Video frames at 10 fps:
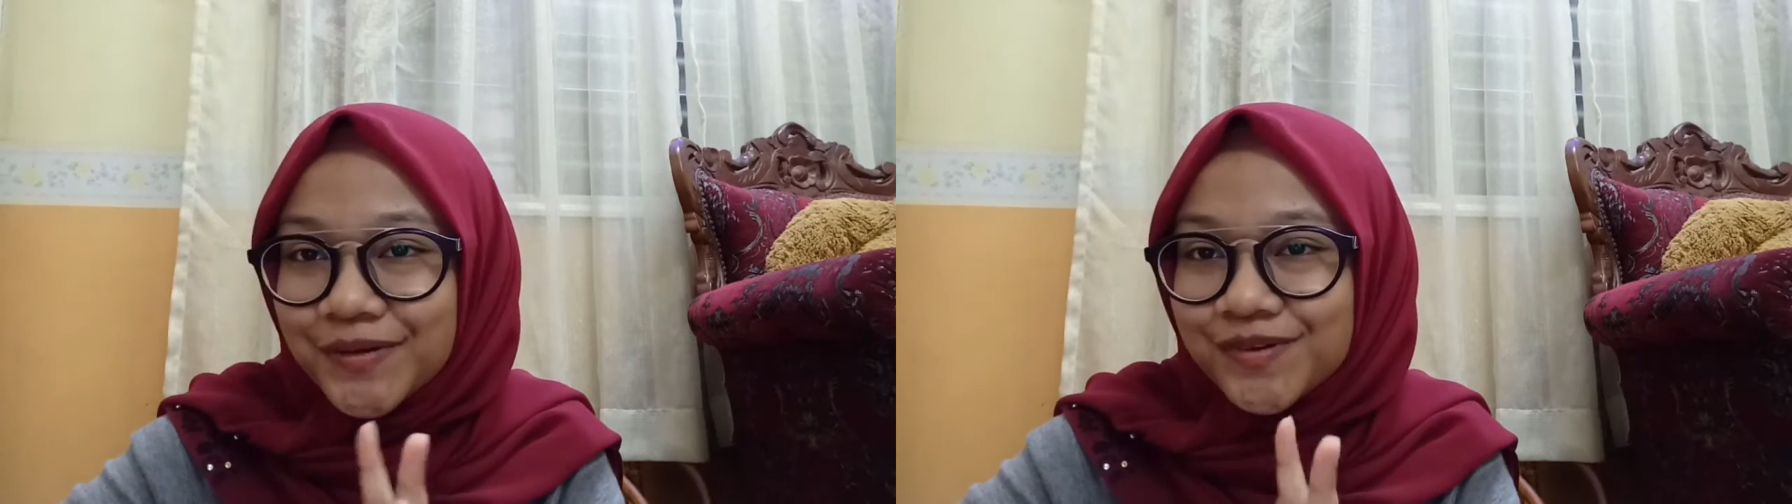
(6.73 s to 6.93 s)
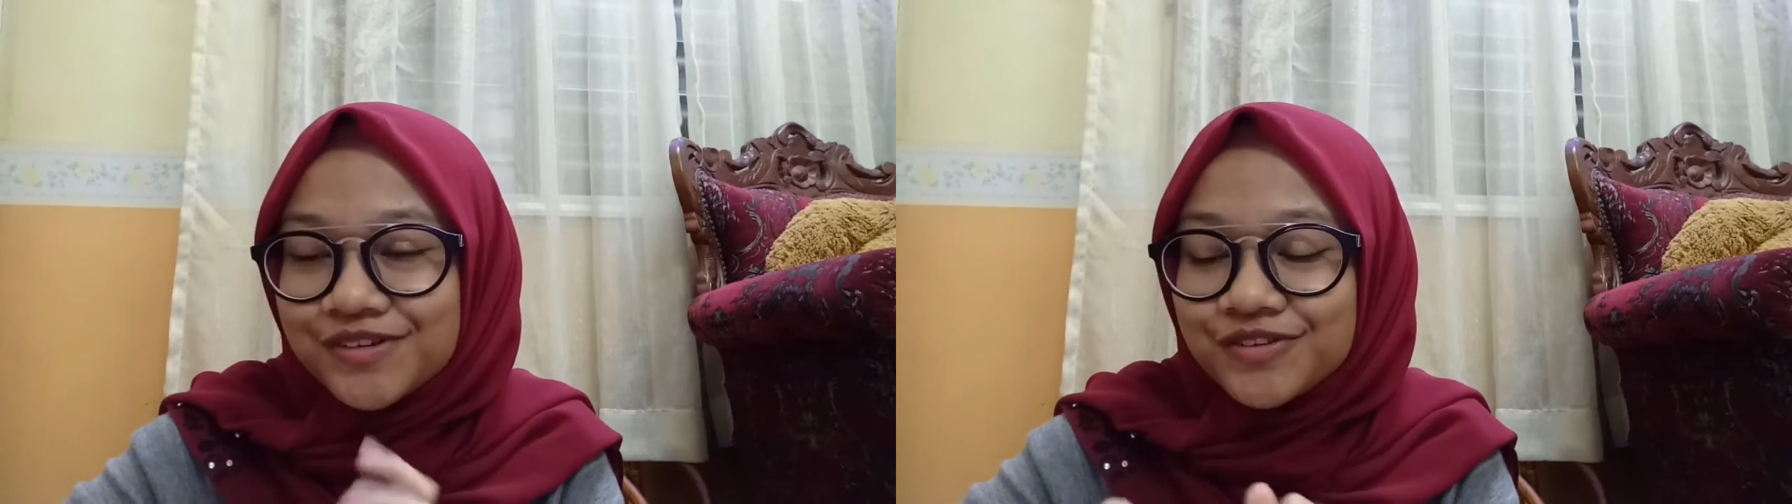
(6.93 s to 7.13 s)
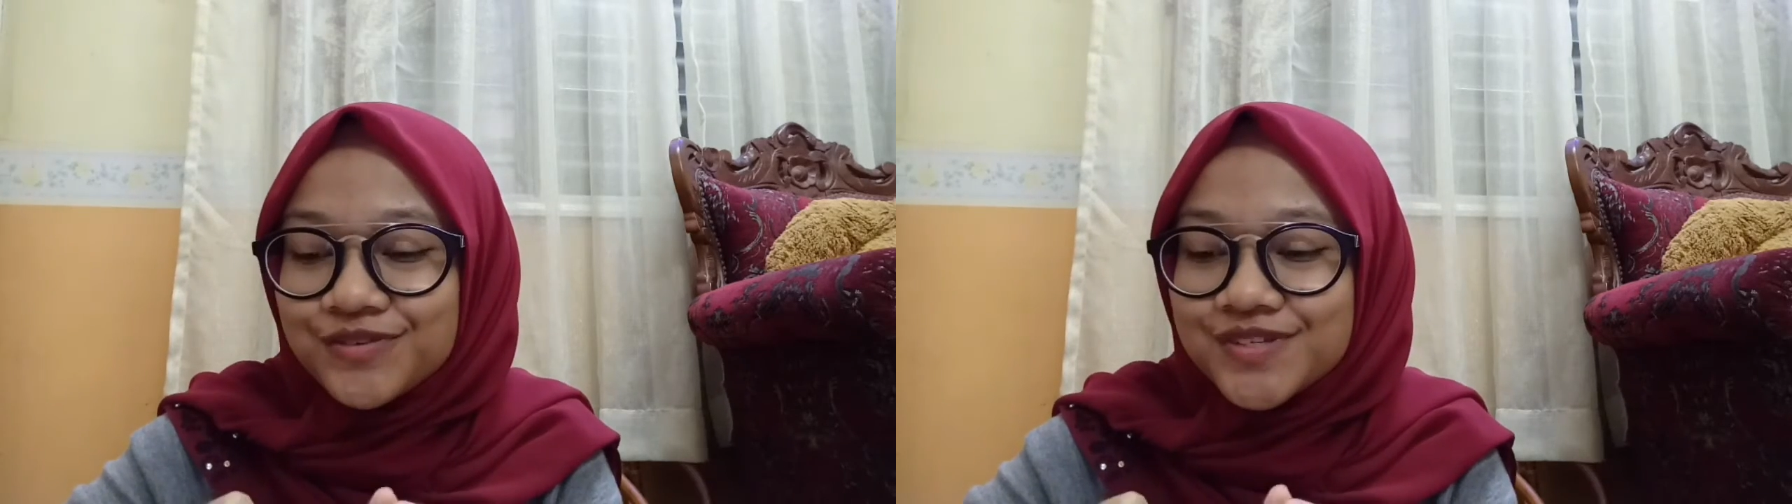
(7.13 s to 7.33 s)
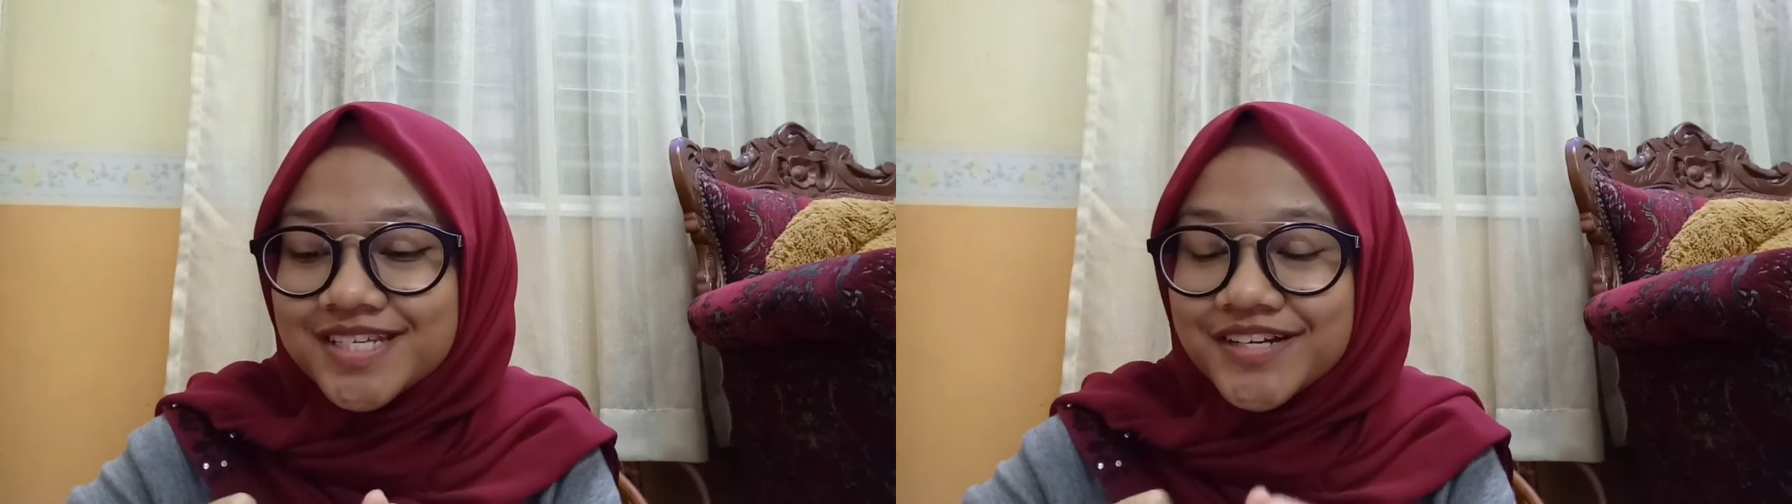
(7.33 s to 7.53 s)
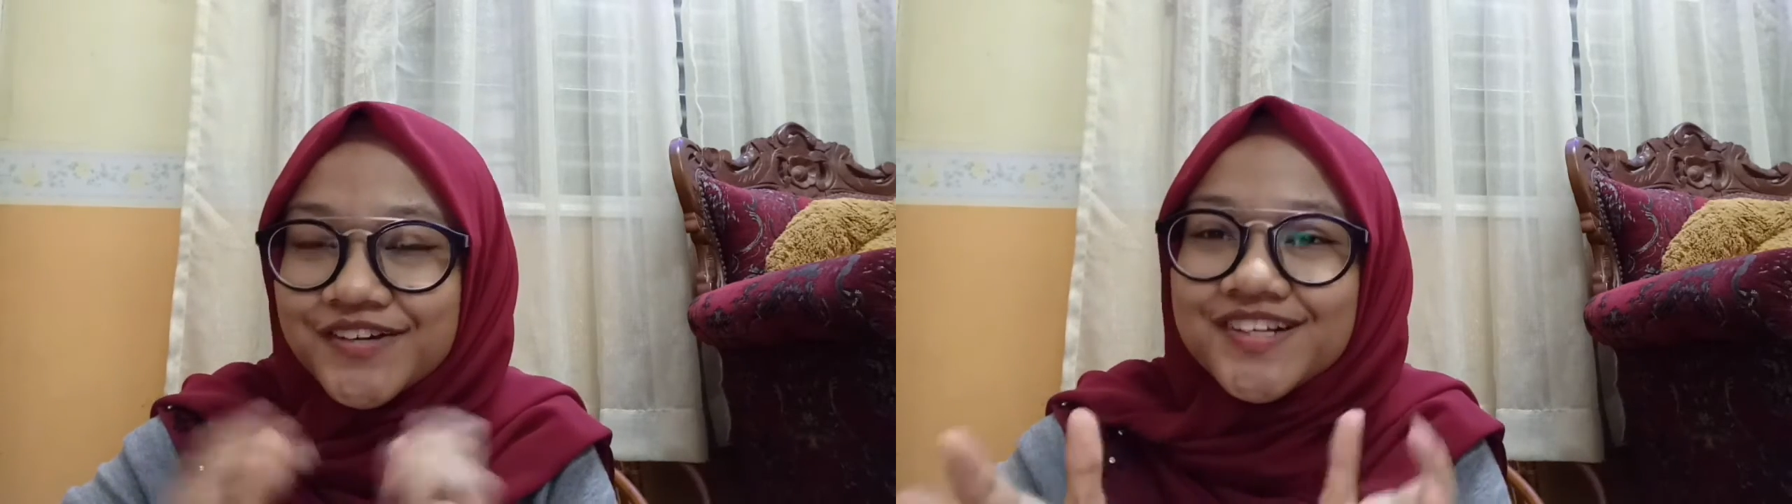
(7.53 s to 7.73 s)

and I want to say